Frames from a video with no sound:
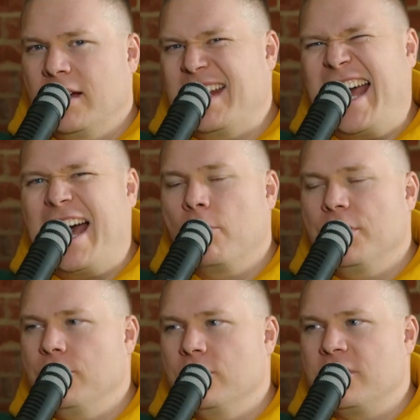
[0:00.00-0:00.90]
And now
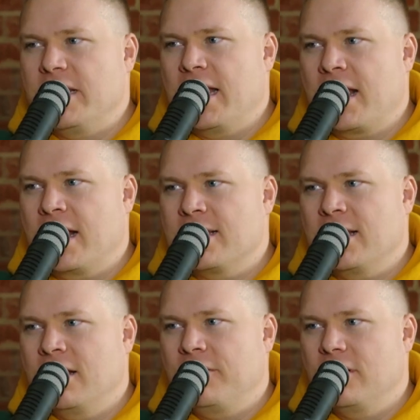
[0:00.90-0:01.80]
when you see that kind of
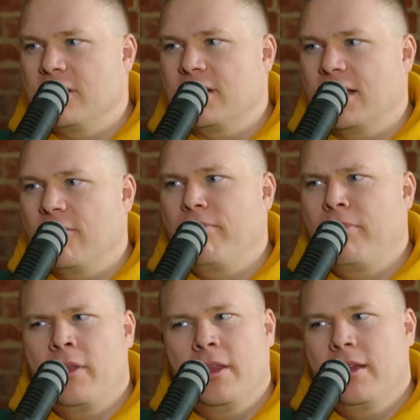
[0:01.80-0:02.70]
stuff, you're just like,
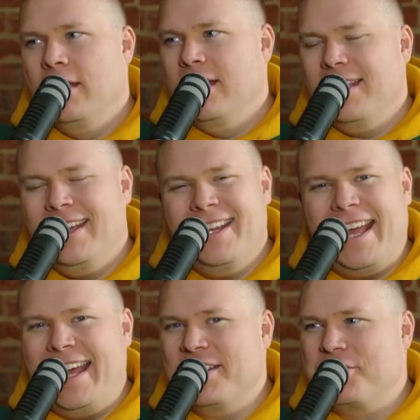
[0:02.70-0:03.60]
it
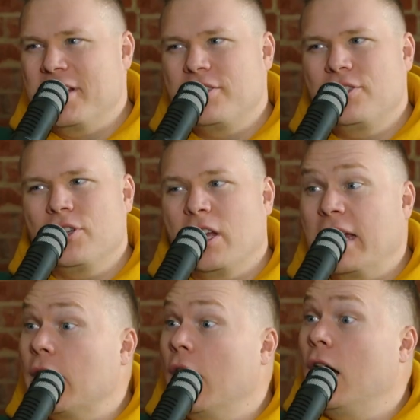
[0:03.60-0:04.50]
aged it so
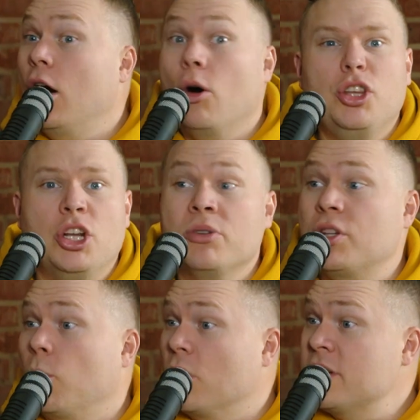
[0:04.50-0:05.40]
like, oh, you know what's
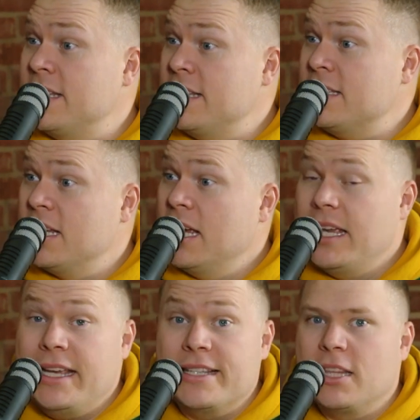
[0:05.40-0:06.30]
the worst is?
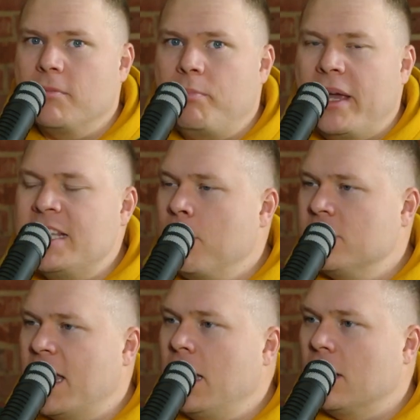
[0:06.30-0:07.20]
Is the Bates
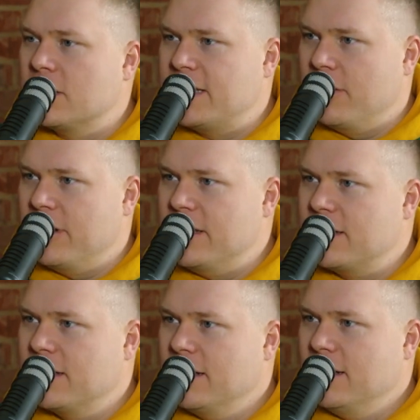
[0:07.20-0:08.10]
Motel
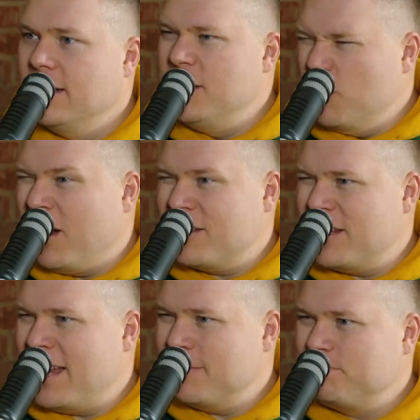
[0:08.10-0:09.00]
series. Did you watch
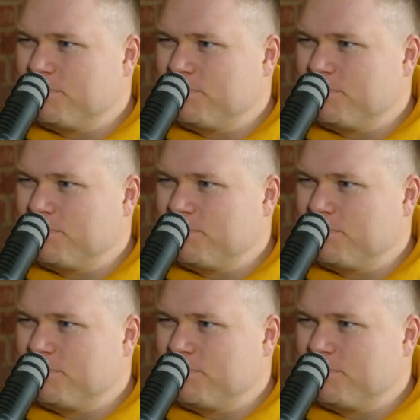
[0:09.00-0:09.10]
that?